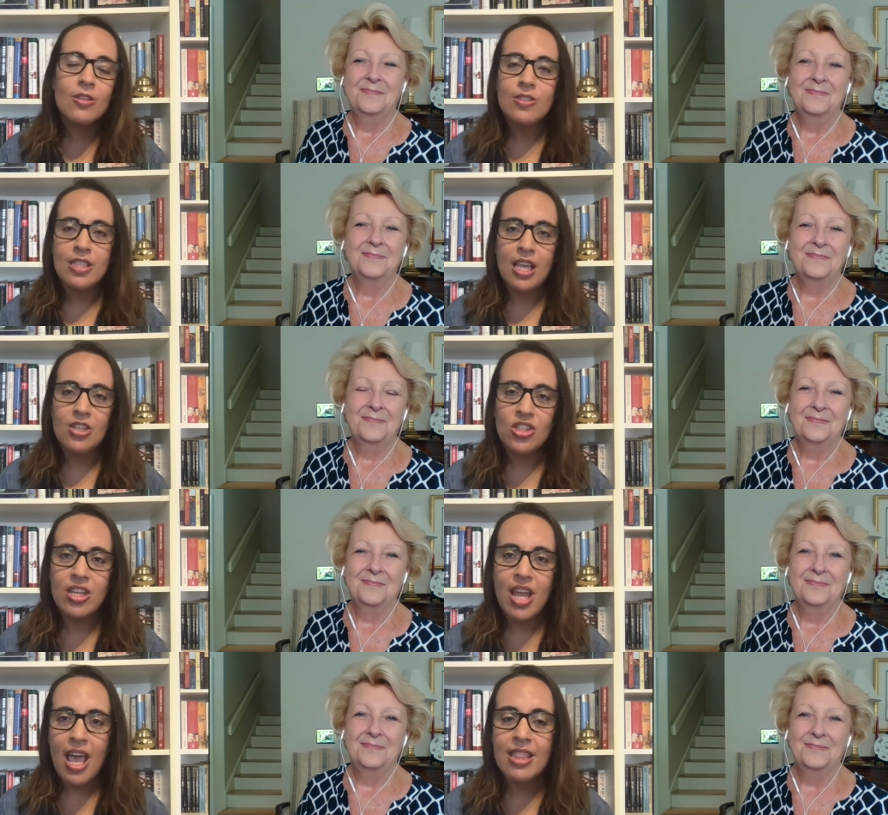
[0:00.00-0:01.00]

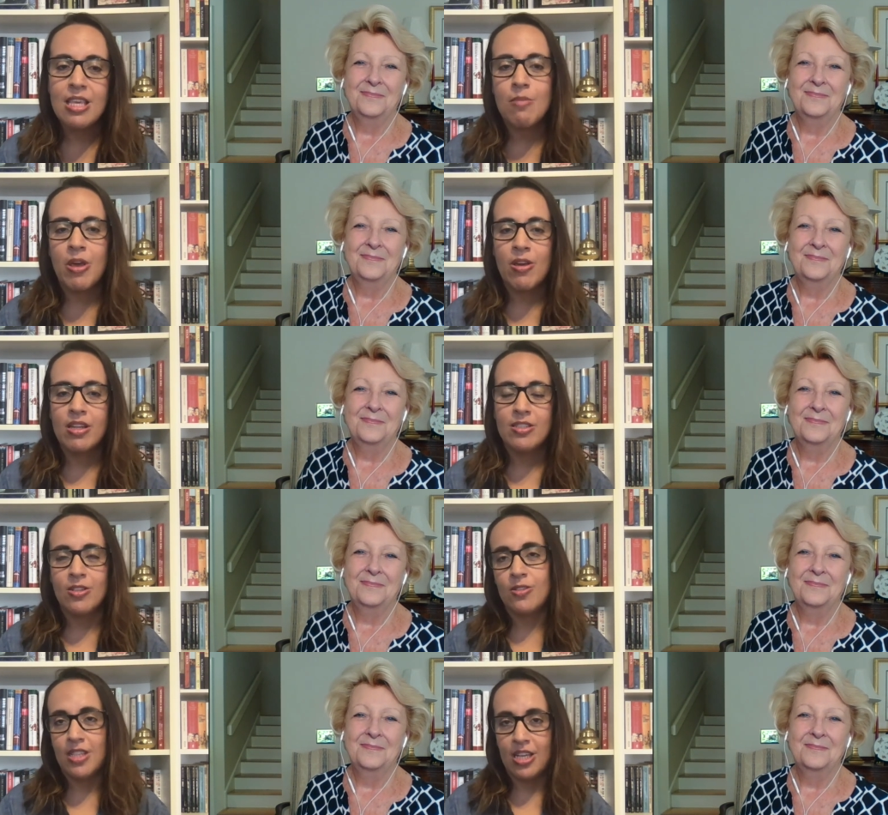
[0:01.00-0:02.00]
Speaker 1: Association and the American
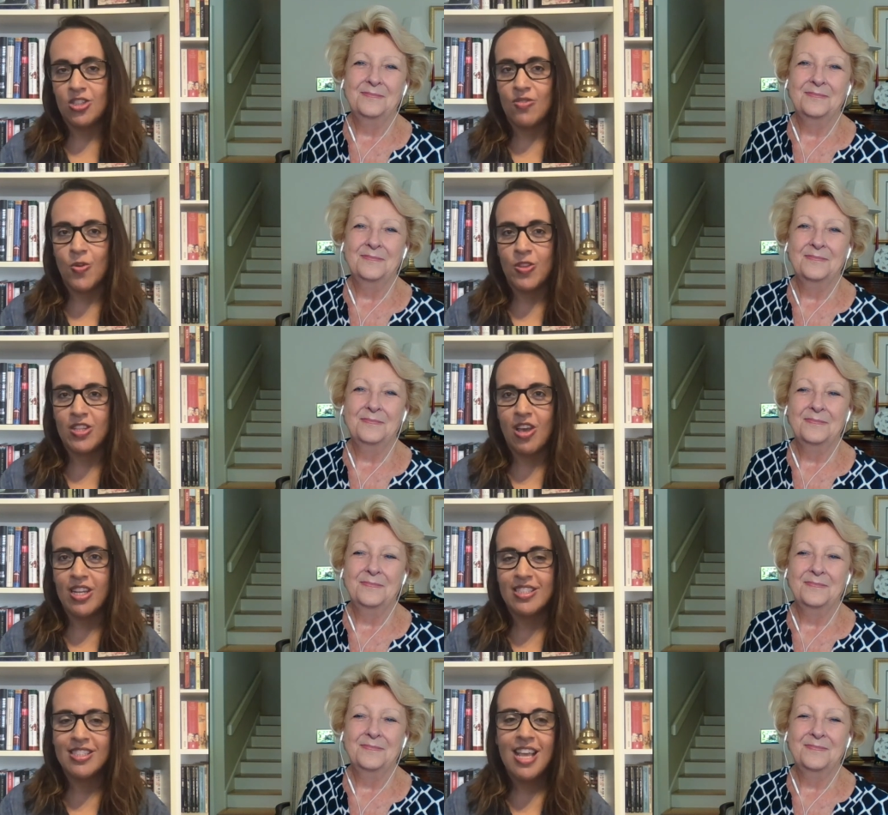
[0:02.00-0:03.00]
Association of
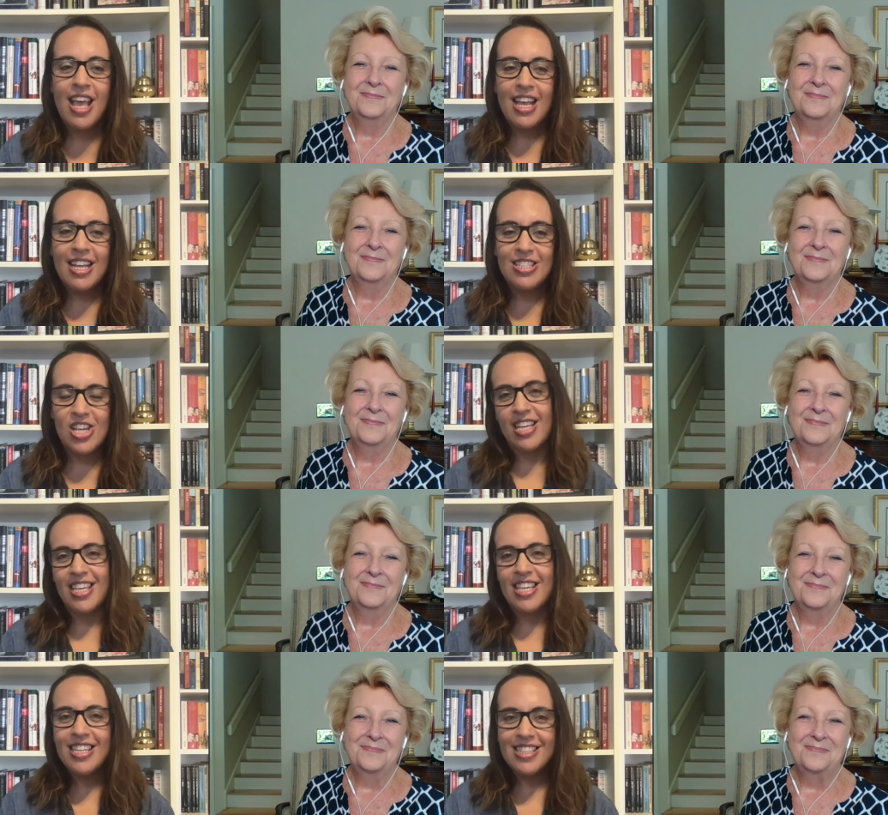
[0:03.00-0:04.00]
Orthodontists.
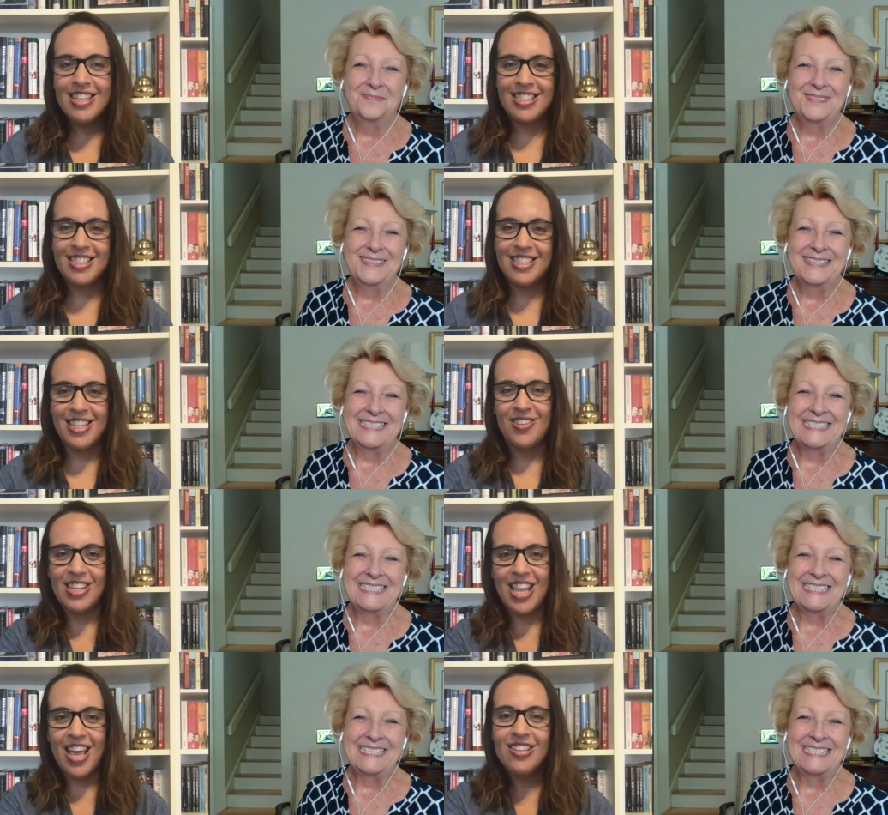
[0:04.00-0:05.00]
Jackie, nice to see
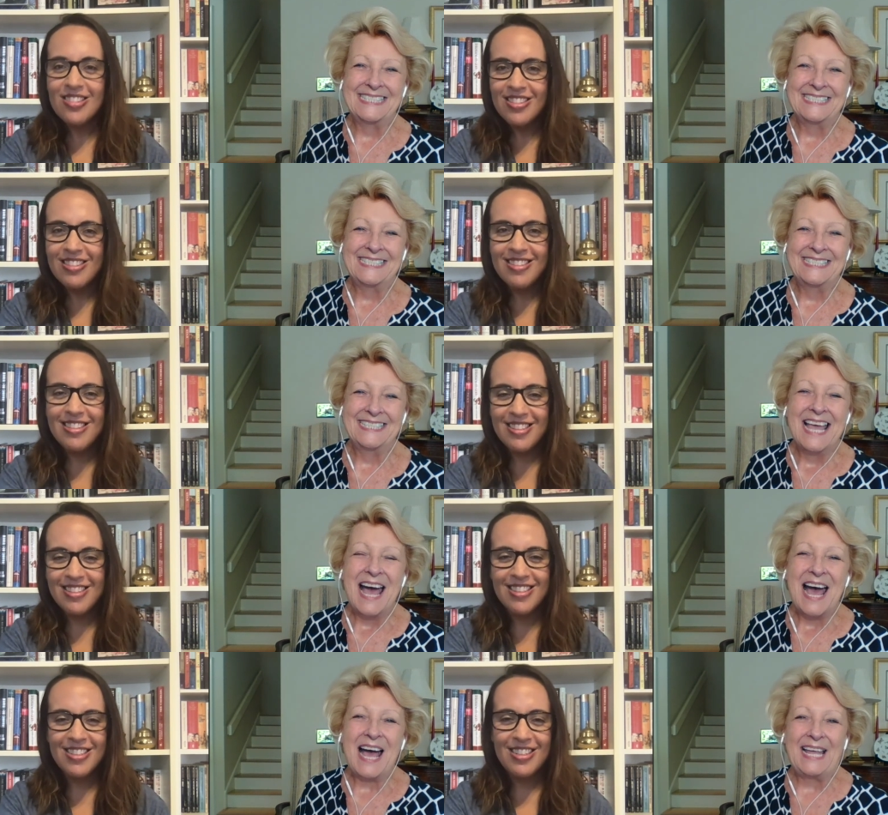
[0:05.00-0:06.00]
you again.
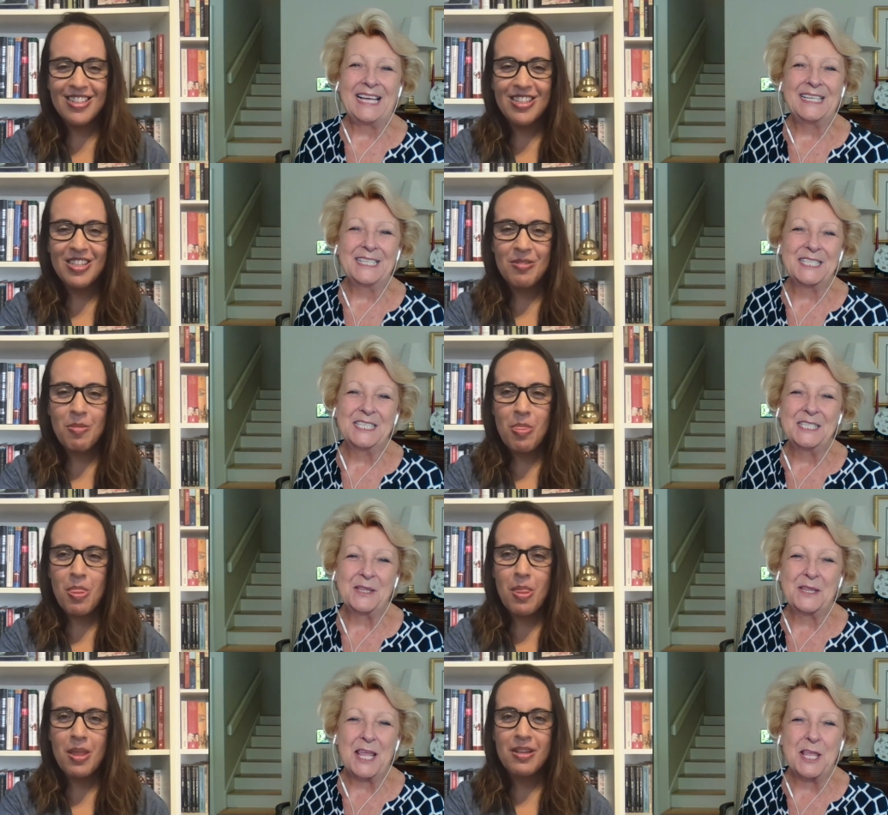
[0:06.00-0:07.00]
Speaker 2: Hi,
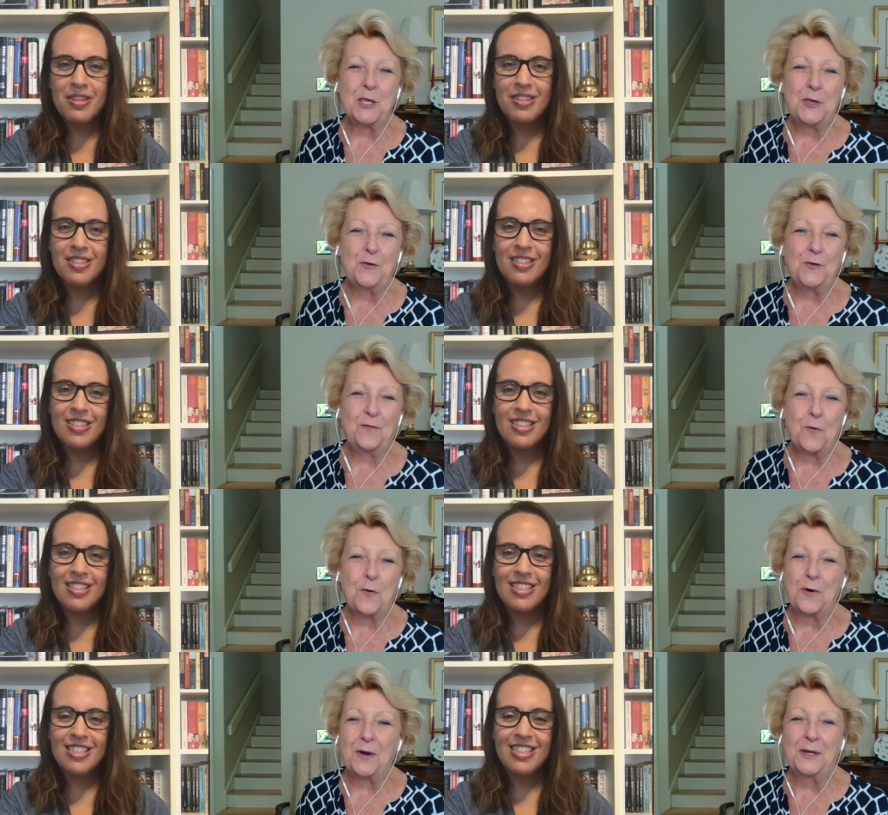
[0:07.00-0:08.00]
Allison. Thank you
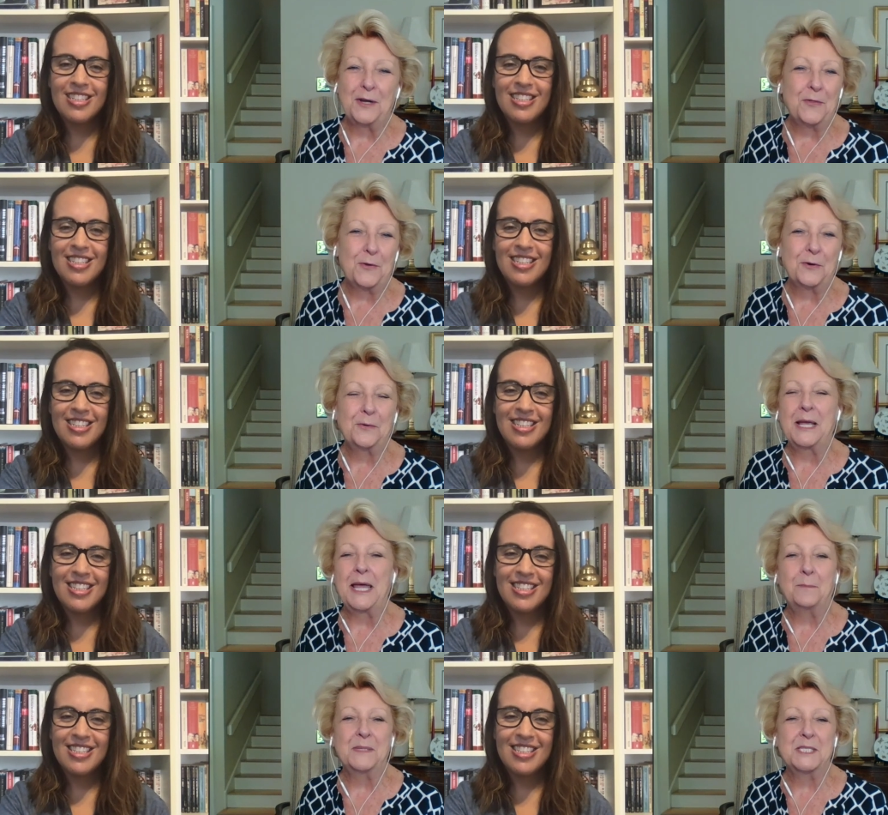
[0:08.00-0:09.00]
for another
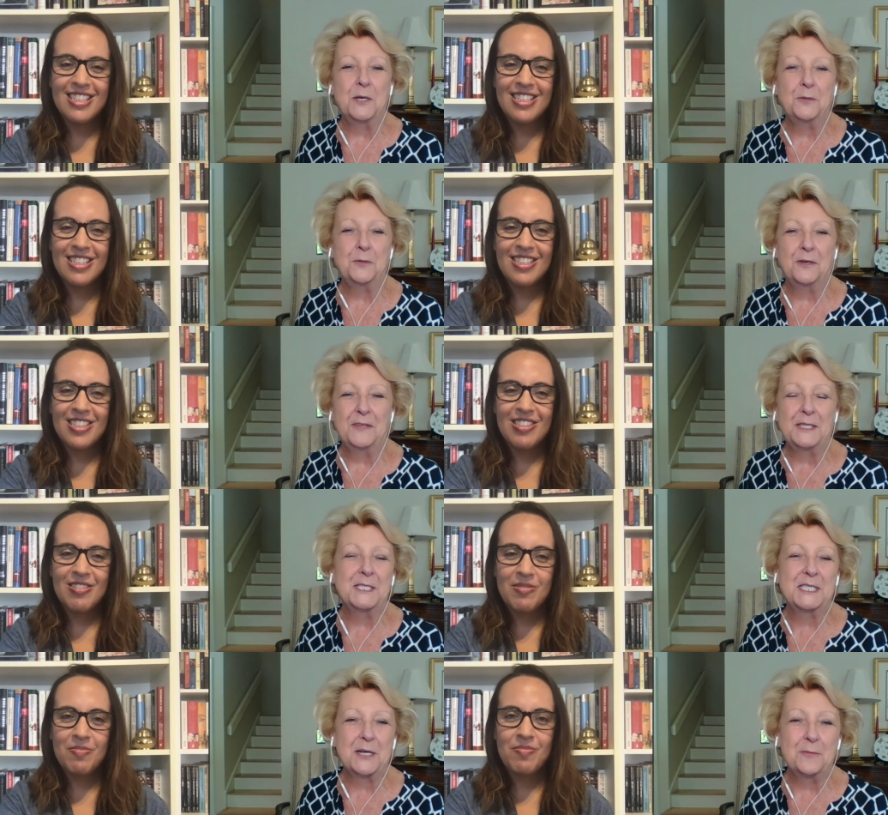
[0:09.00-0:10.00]
episode of
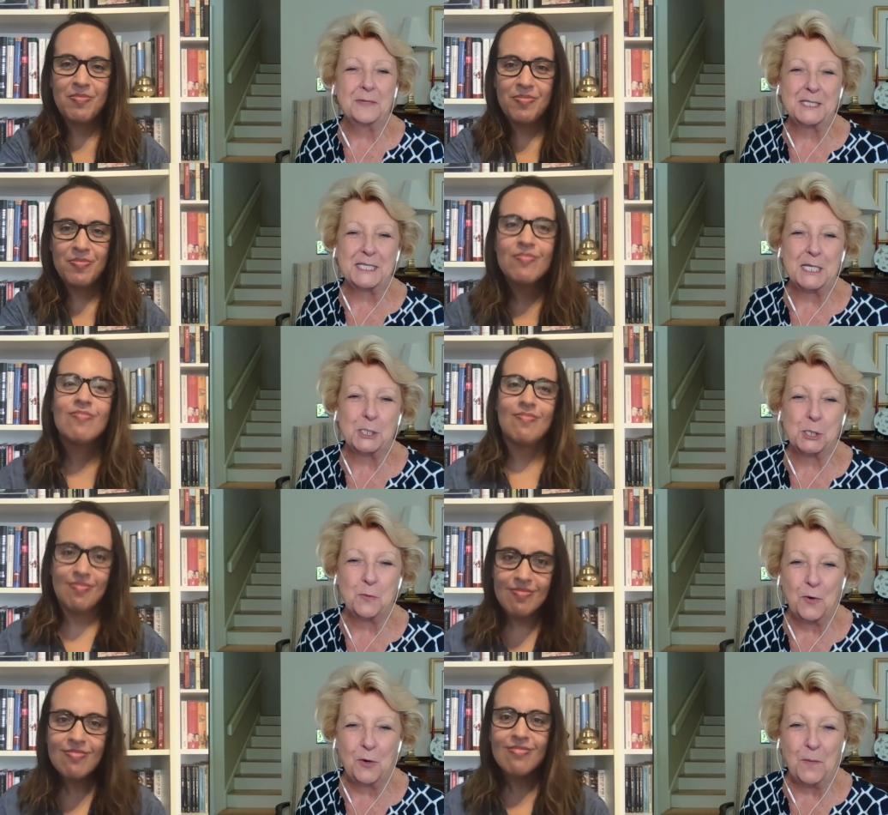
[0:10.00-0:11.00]
In the
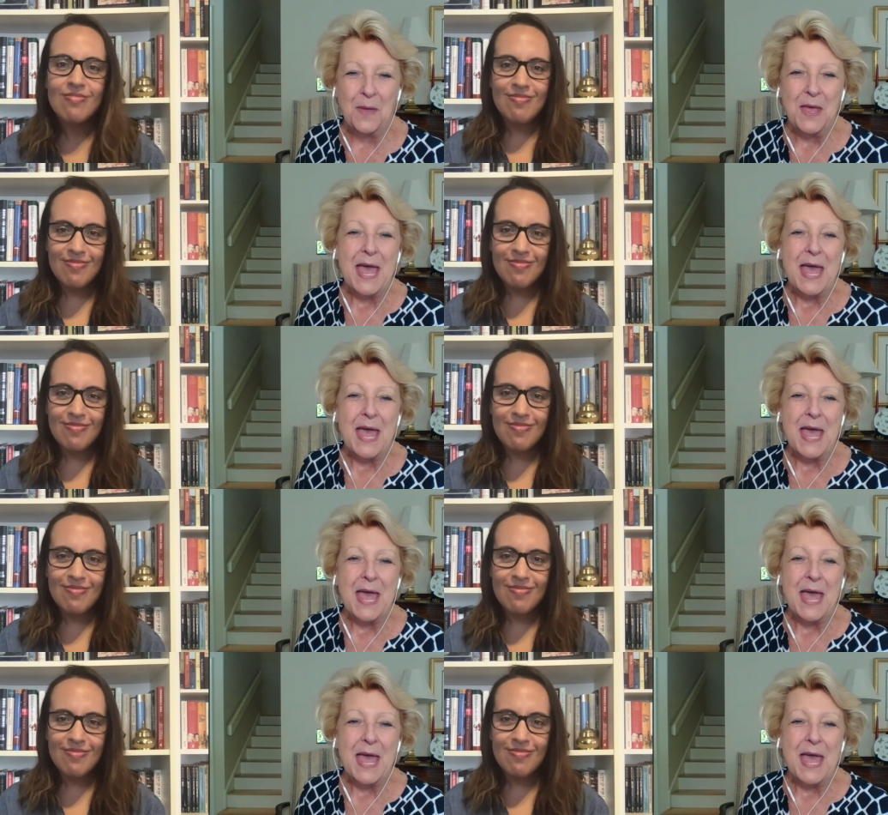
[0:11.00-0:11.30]
Sterilization Room.